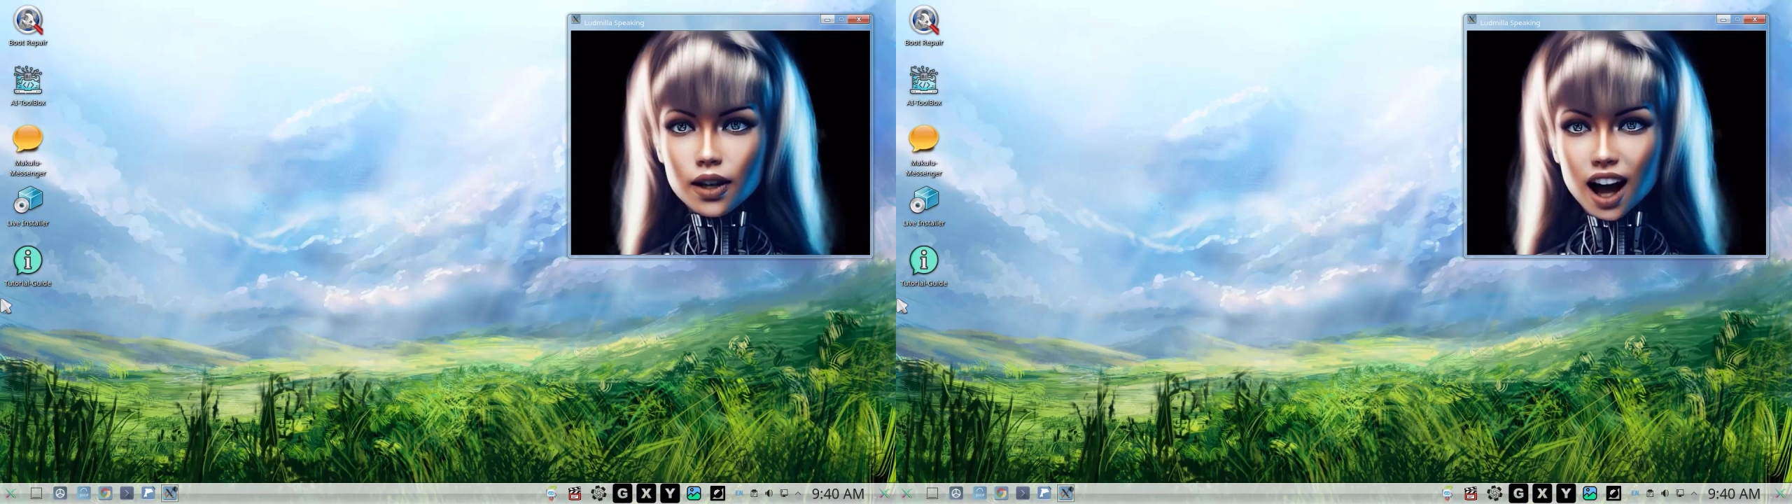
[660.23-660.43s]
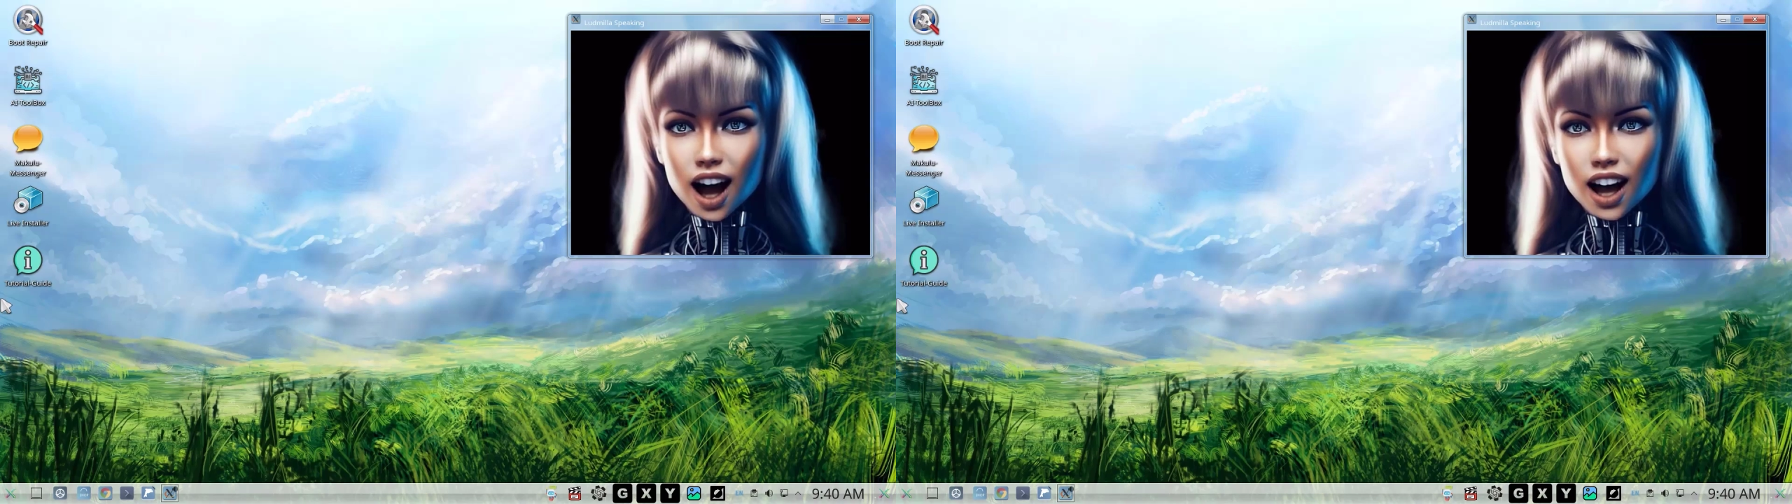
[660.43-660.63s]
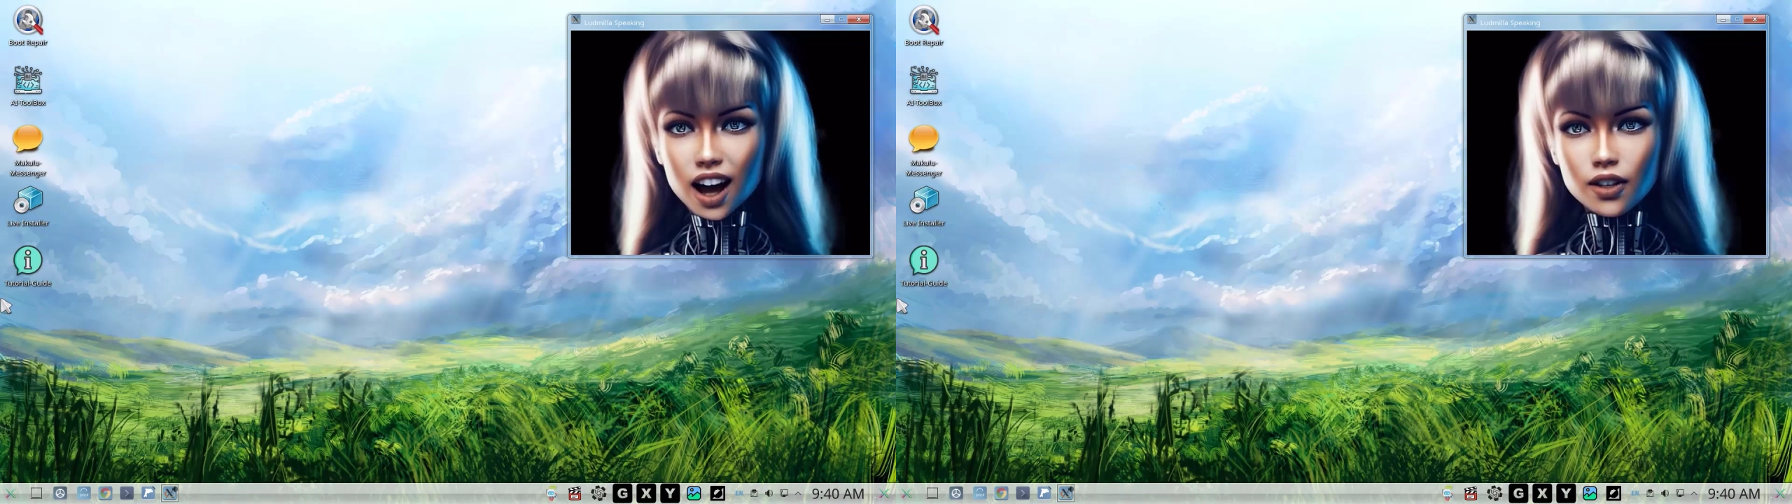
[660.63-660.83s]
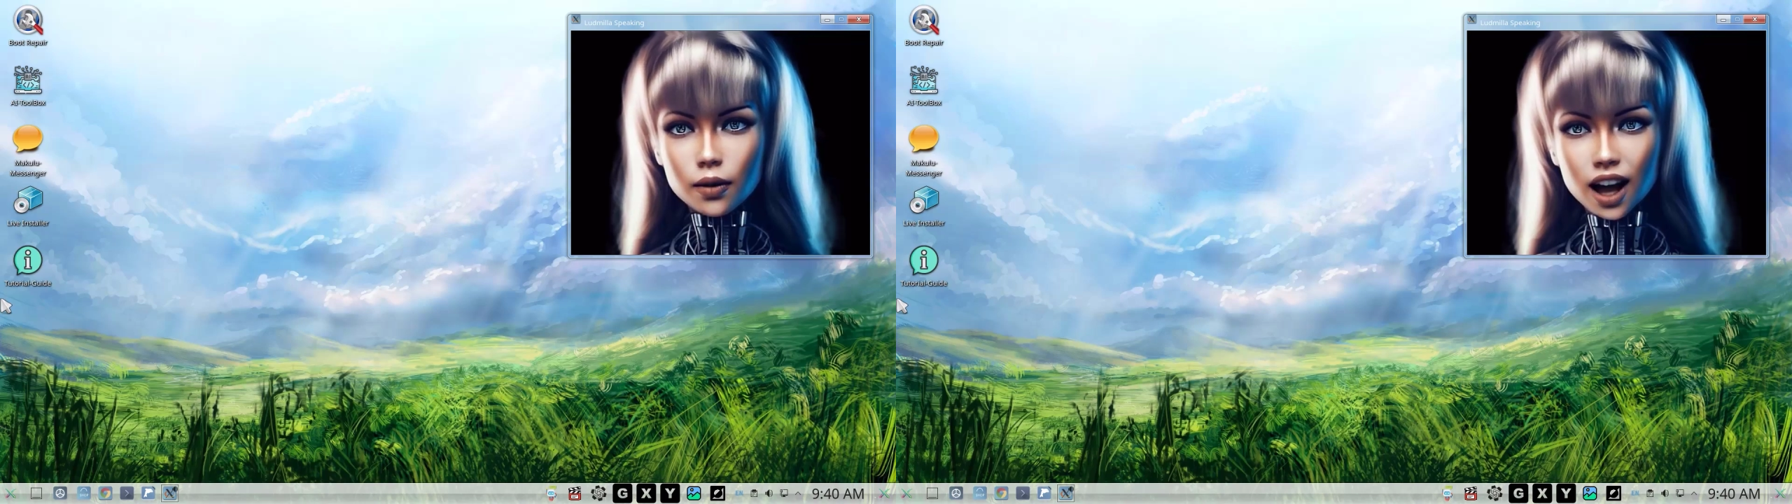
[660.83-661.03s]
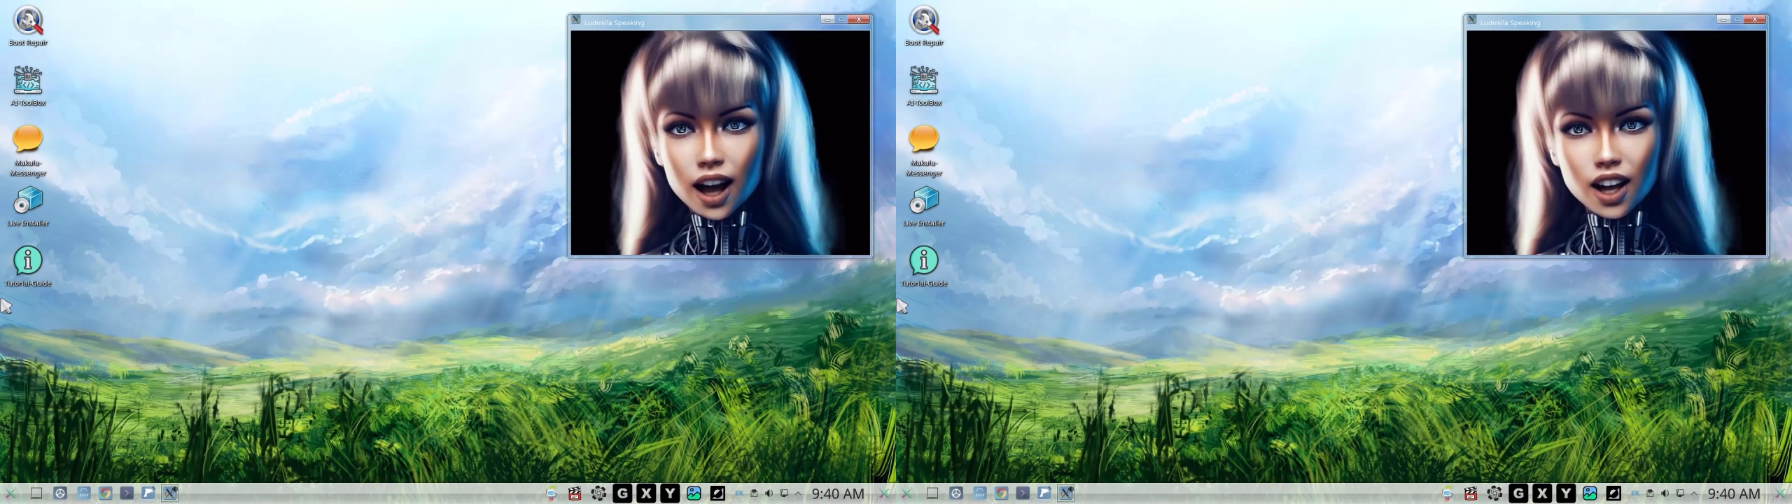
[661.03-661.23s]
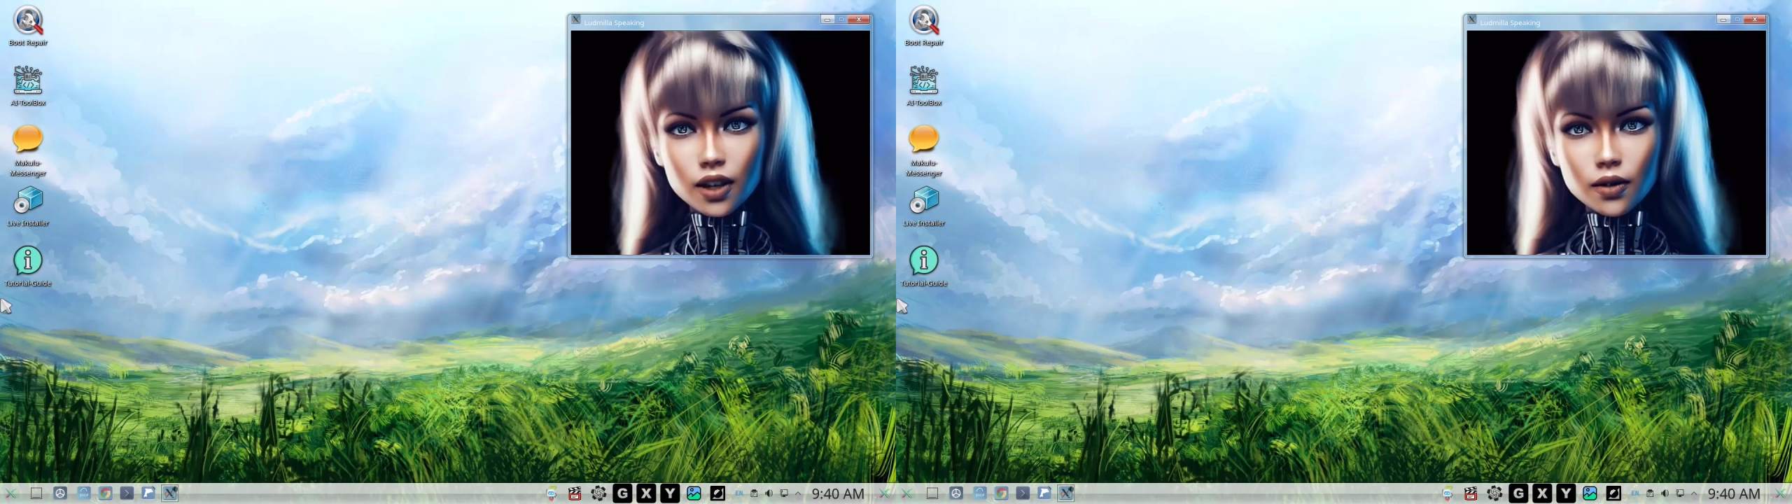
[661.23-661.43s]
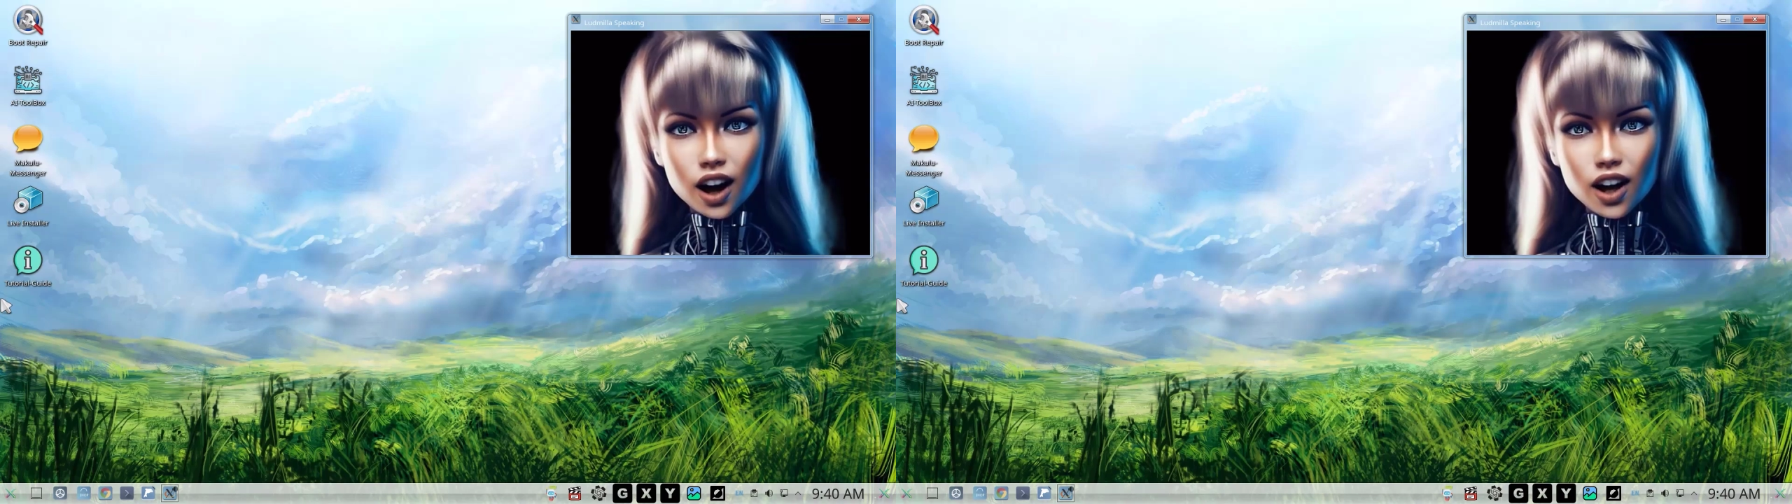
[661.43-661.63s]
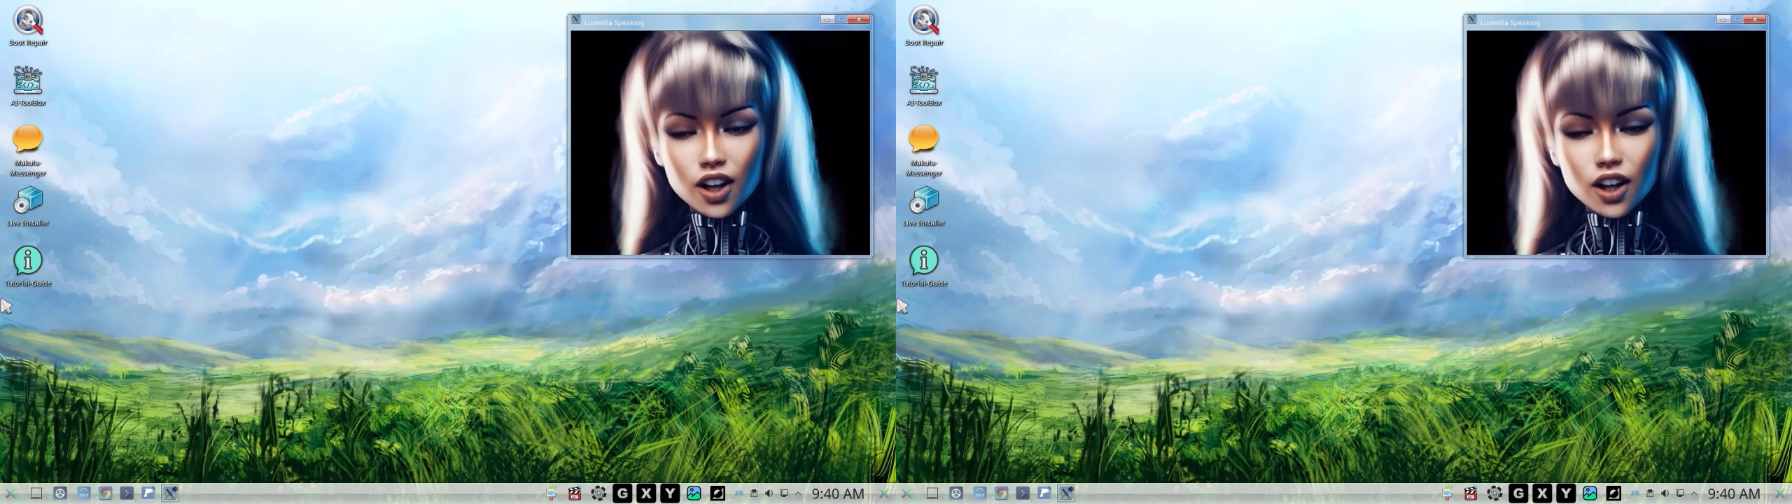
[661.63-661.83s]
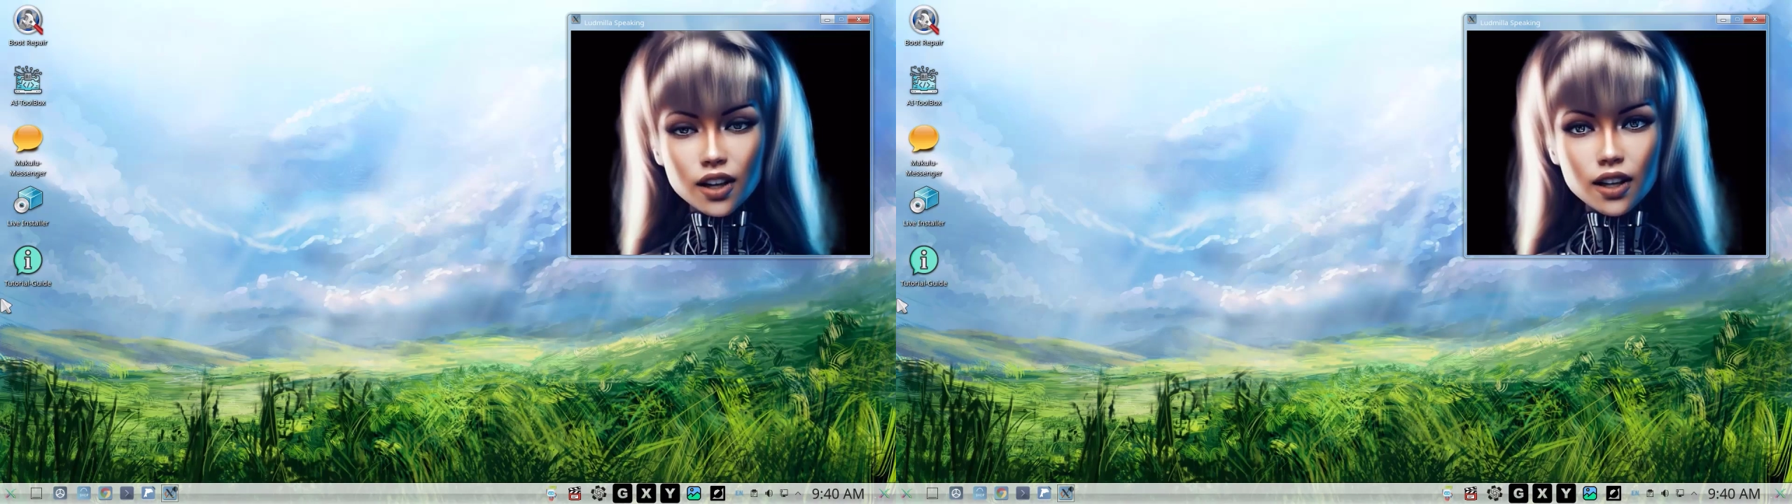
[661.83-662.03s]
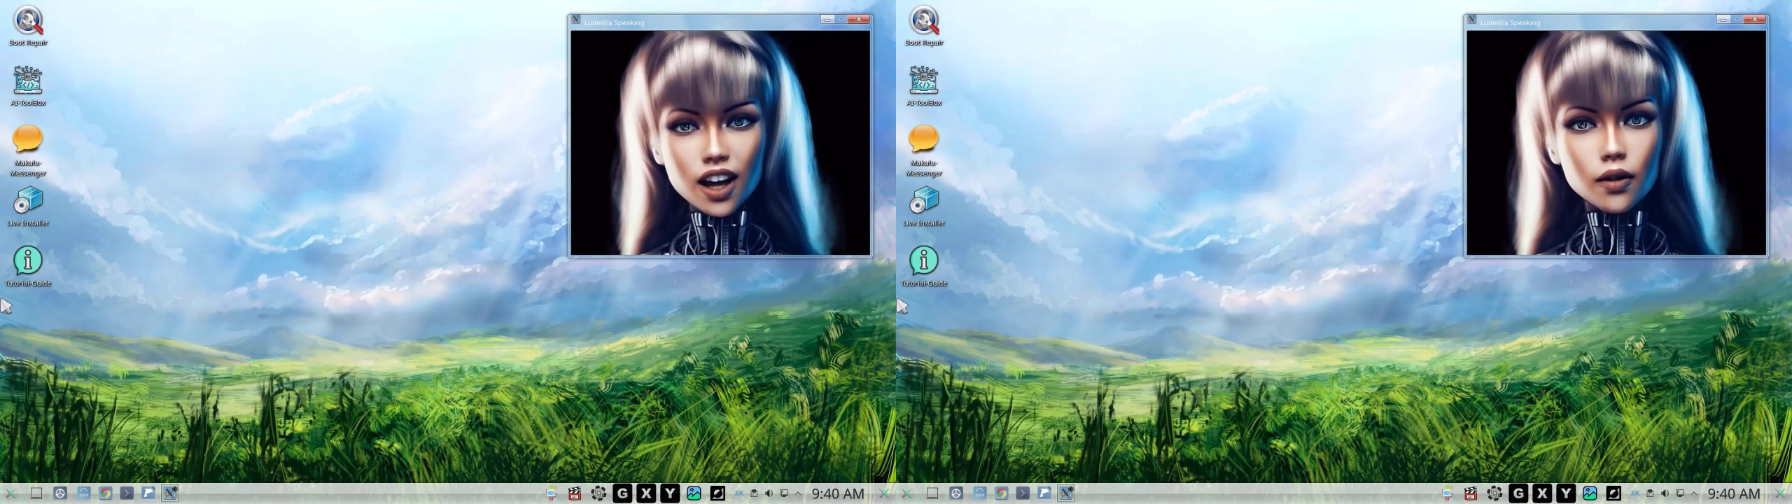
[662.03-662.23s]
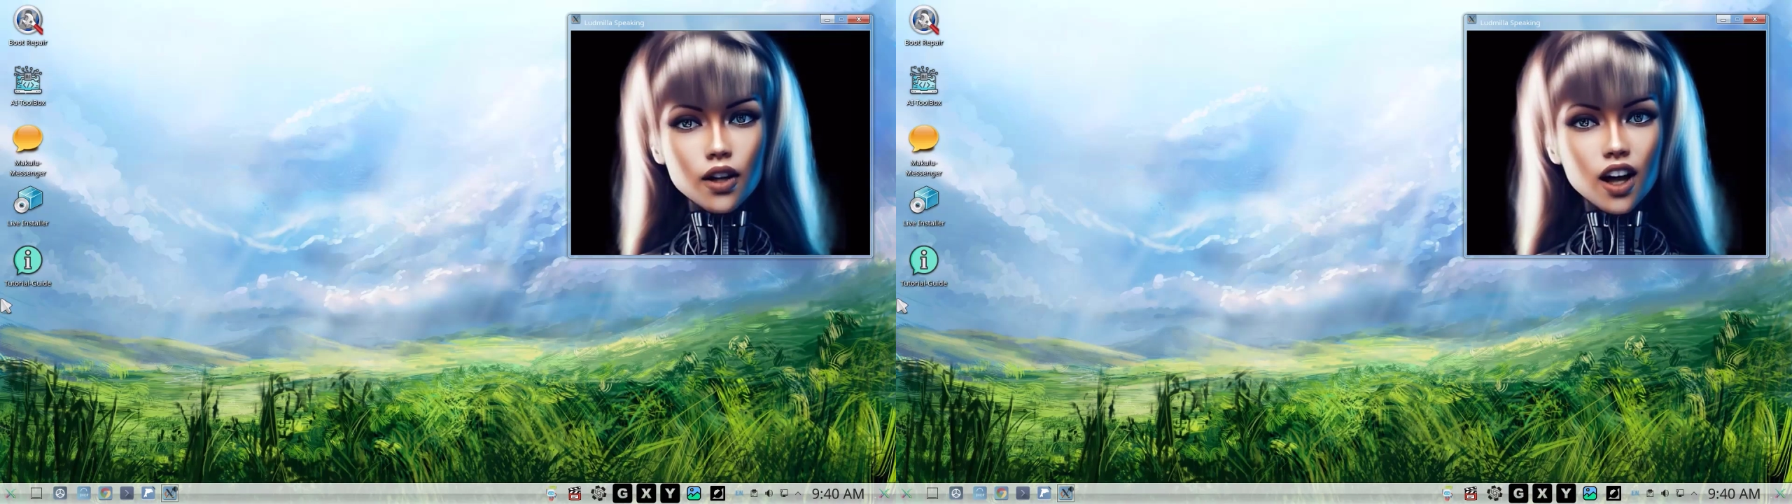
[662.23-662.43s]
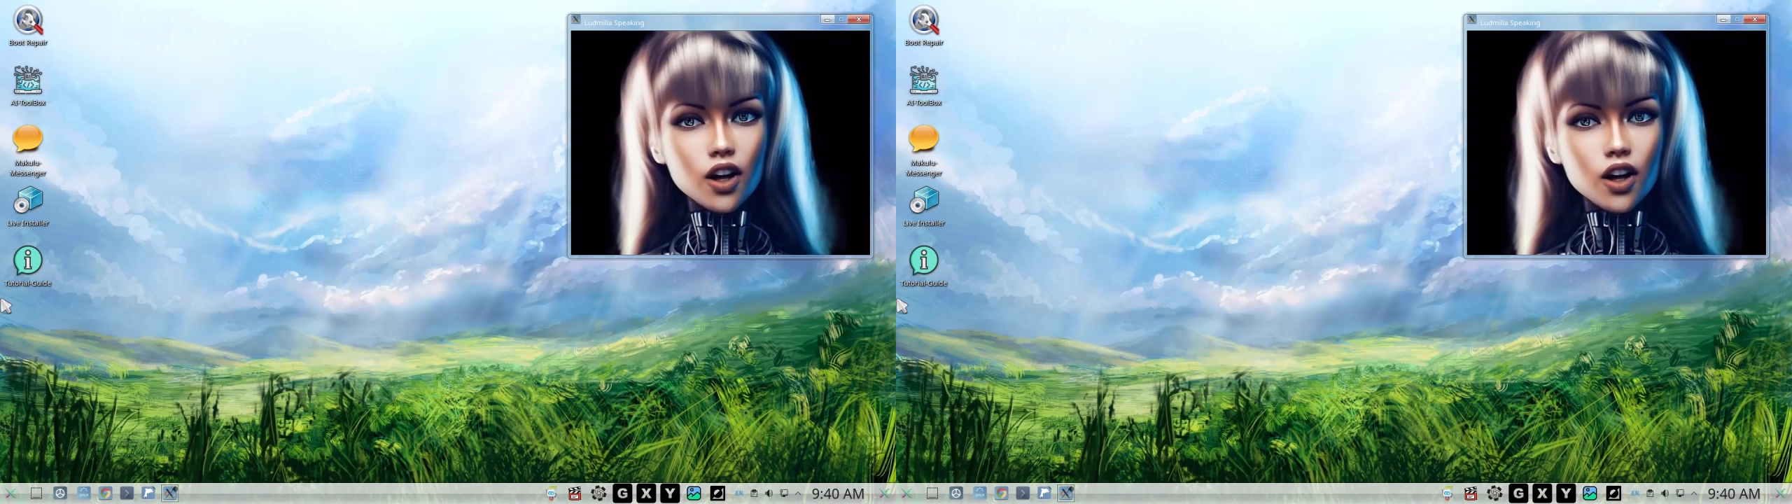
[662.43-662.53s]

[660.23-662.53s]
integrate this balance into the planning